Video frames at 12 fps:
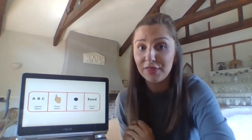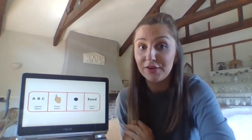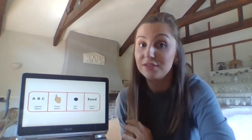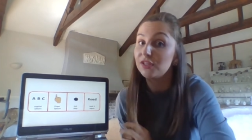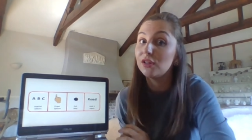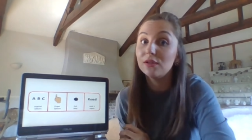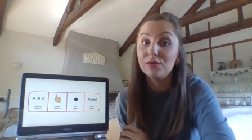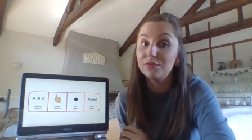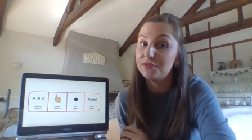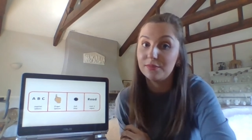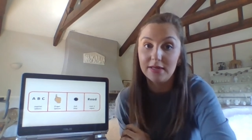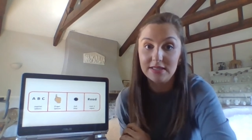There's
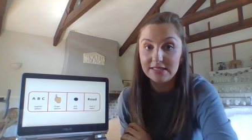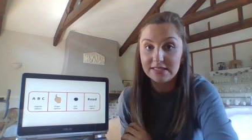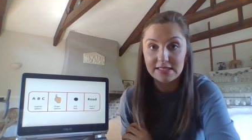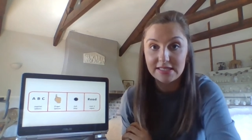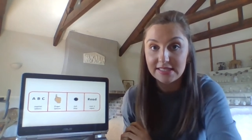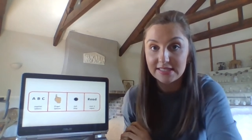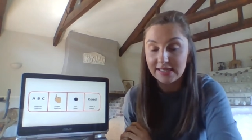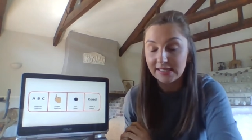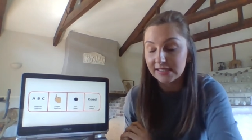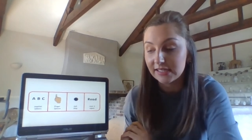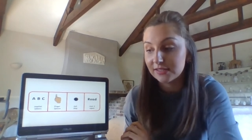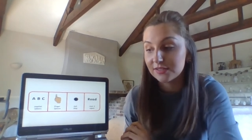loads of words in today's
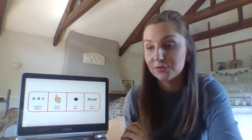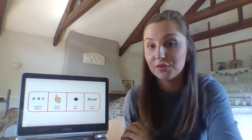sentence,